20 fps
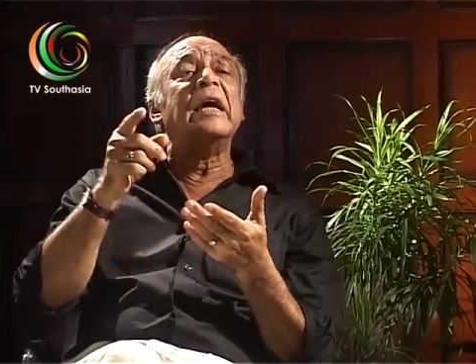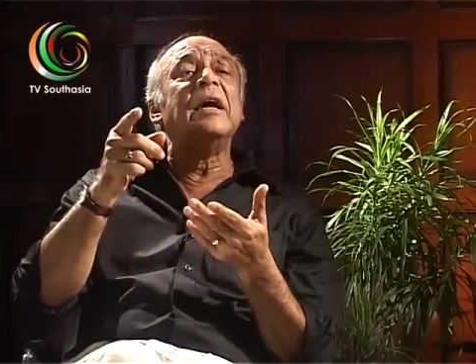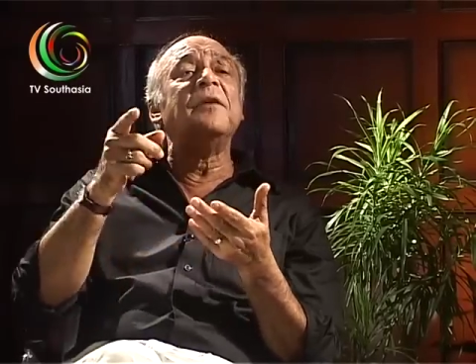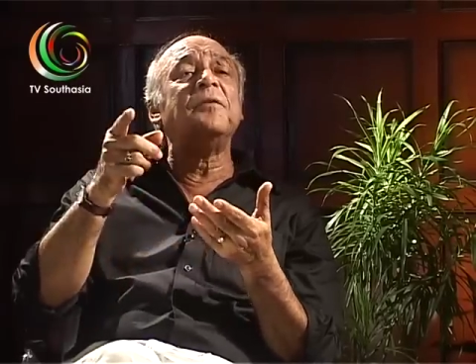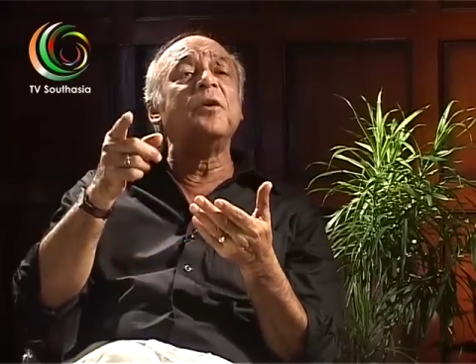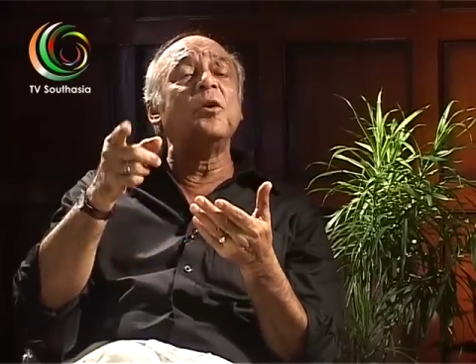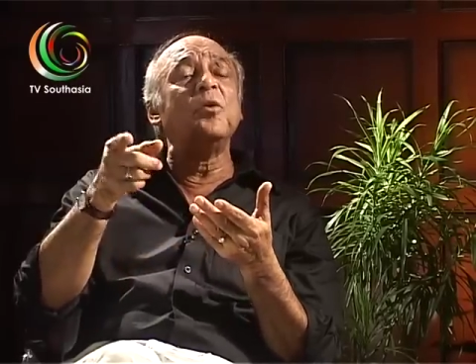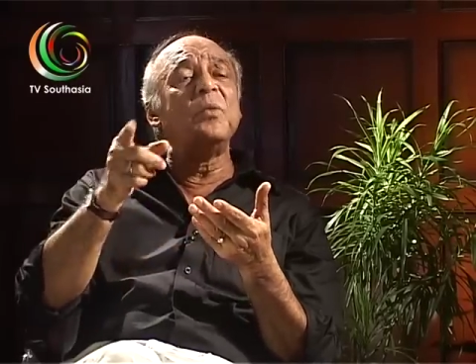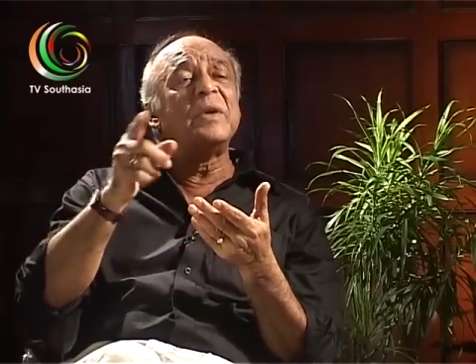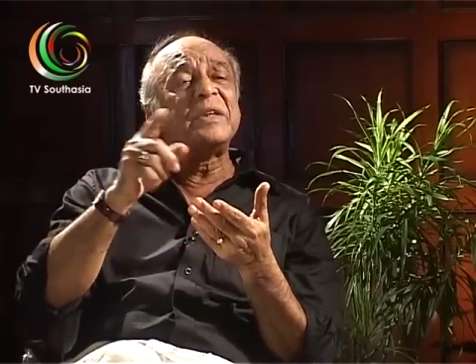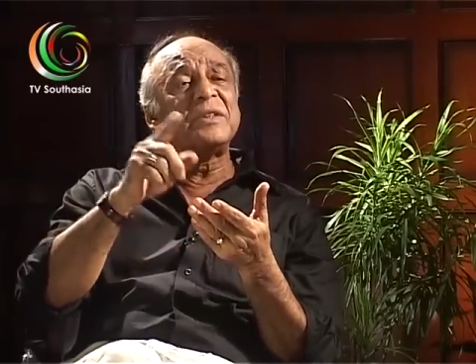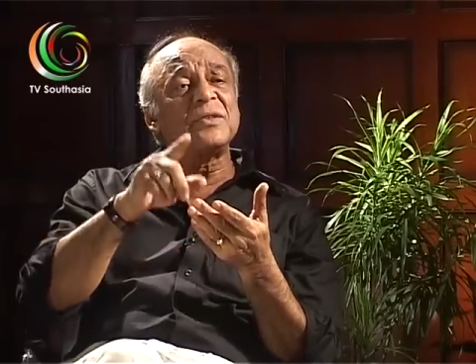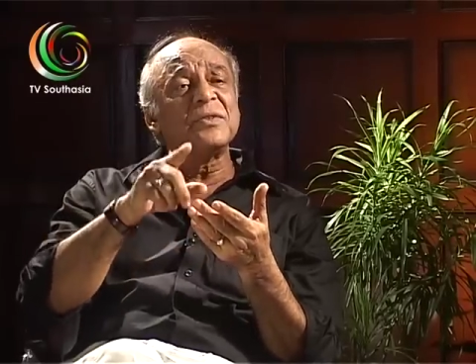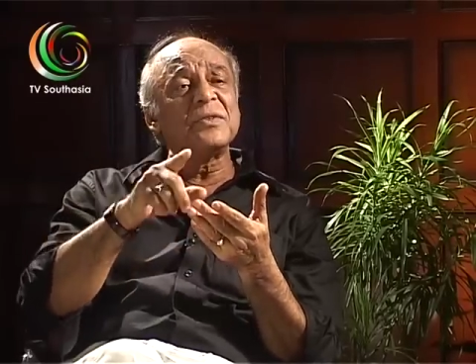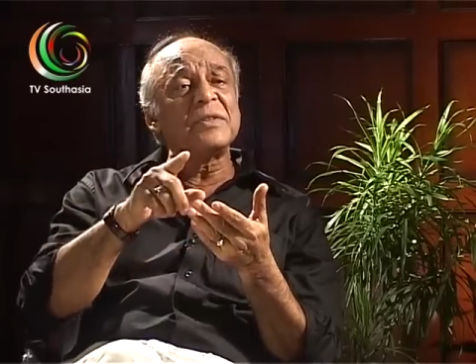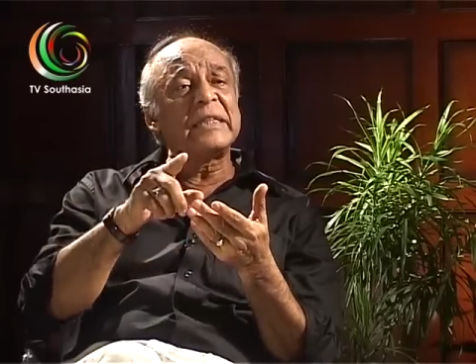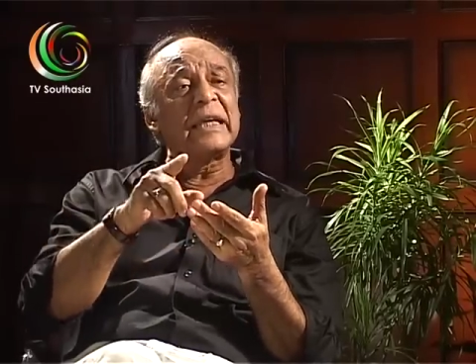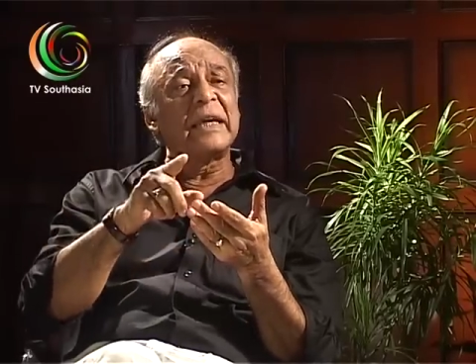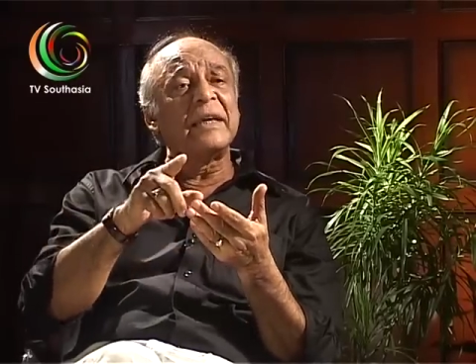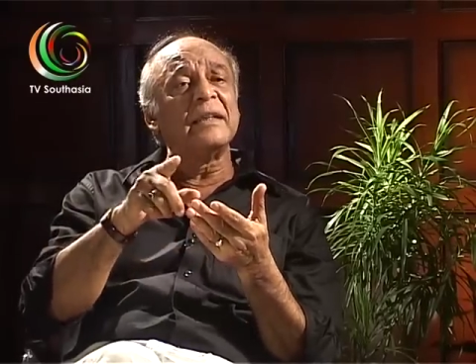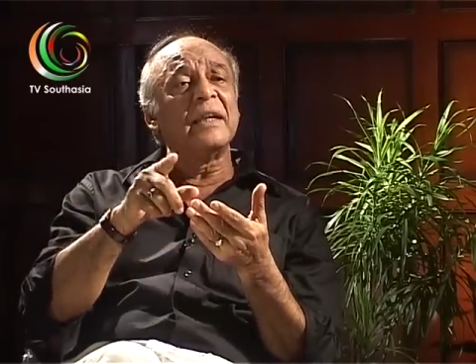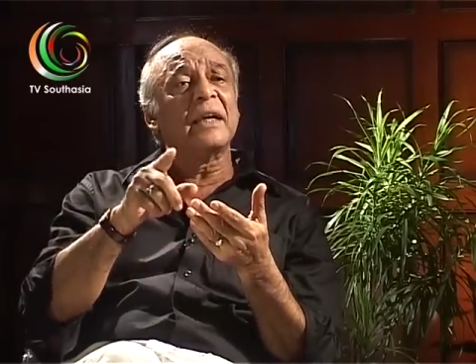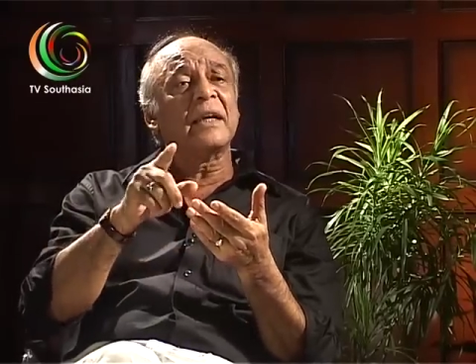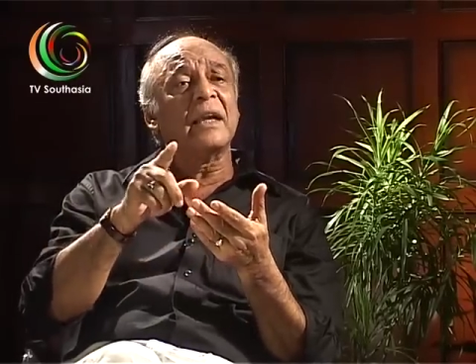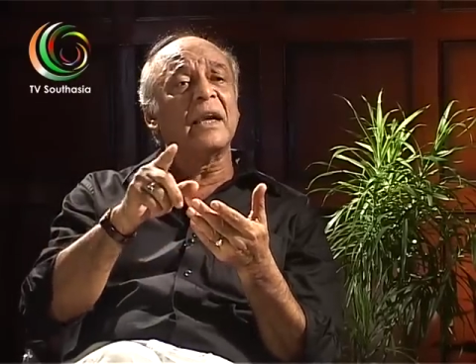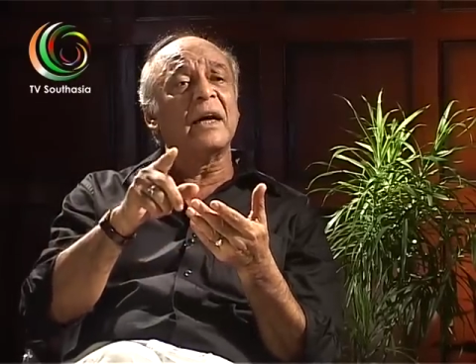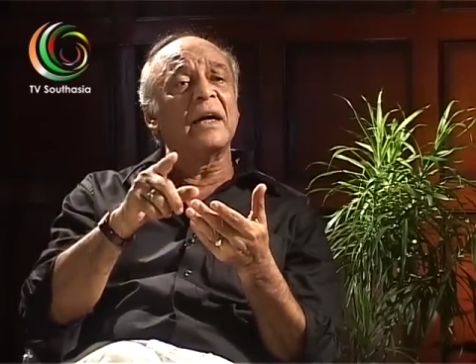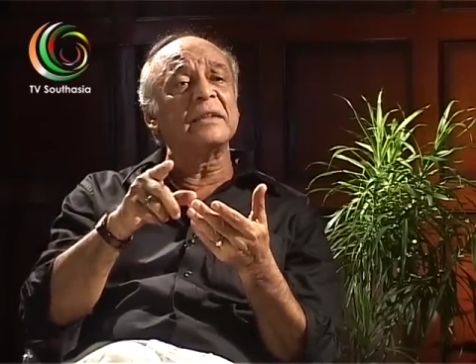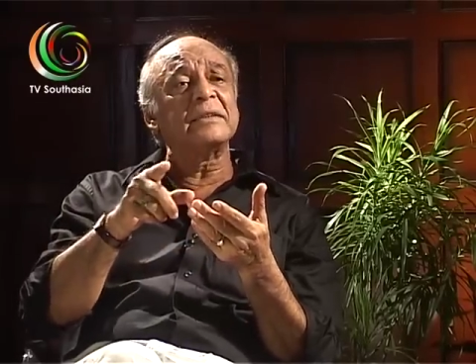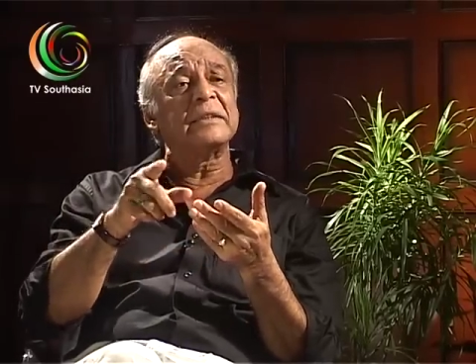if you wish to stay in the
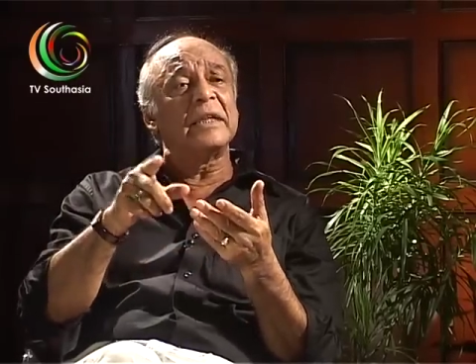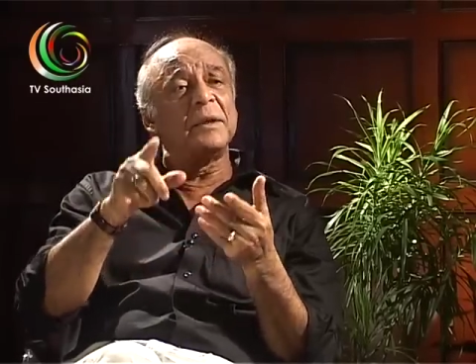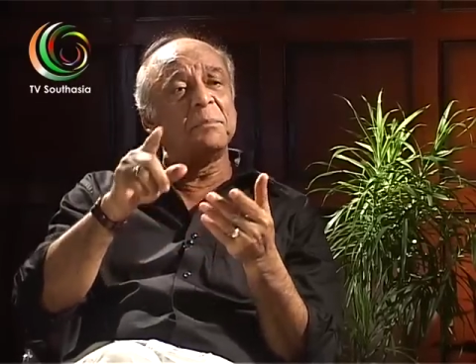class